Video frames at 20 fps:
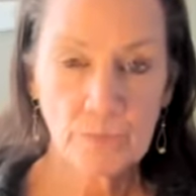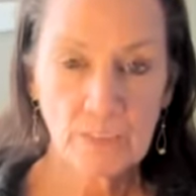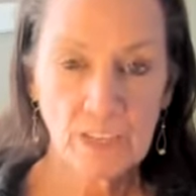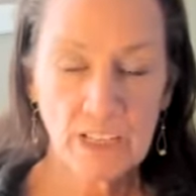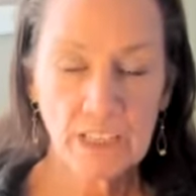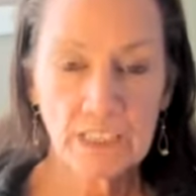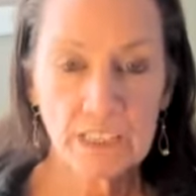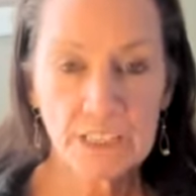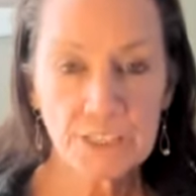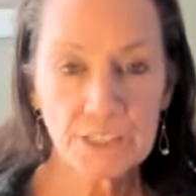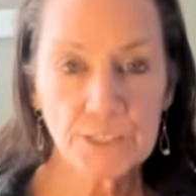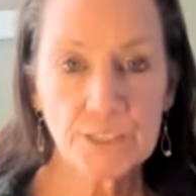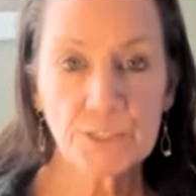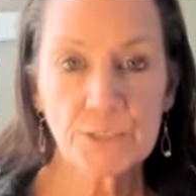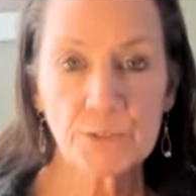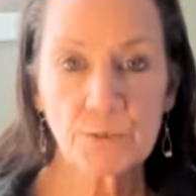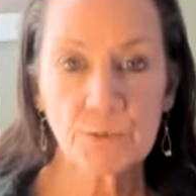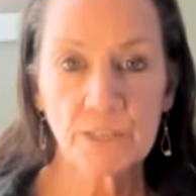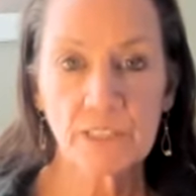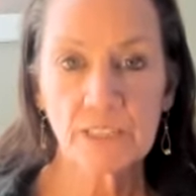And this
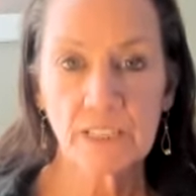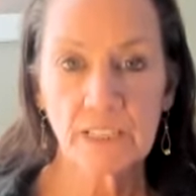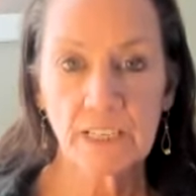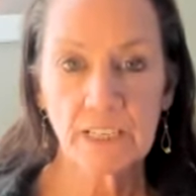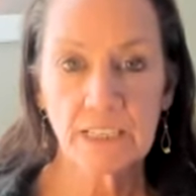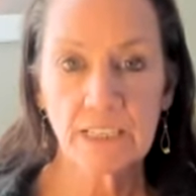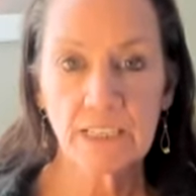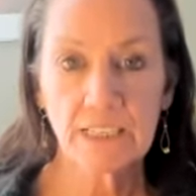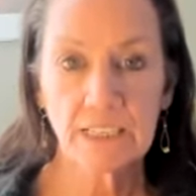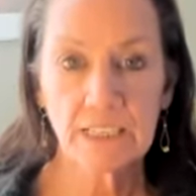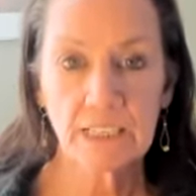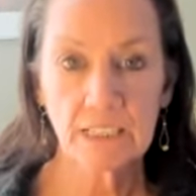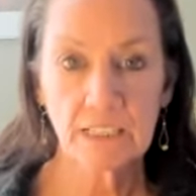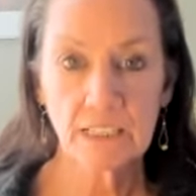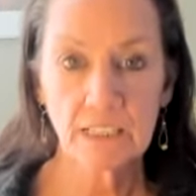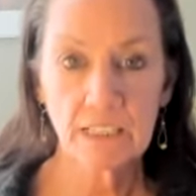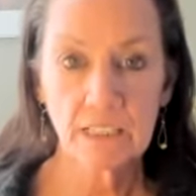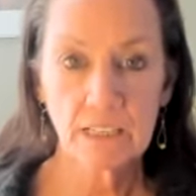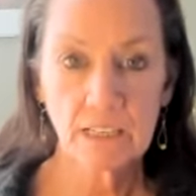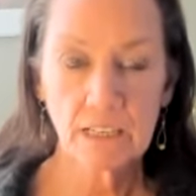is really
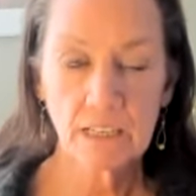key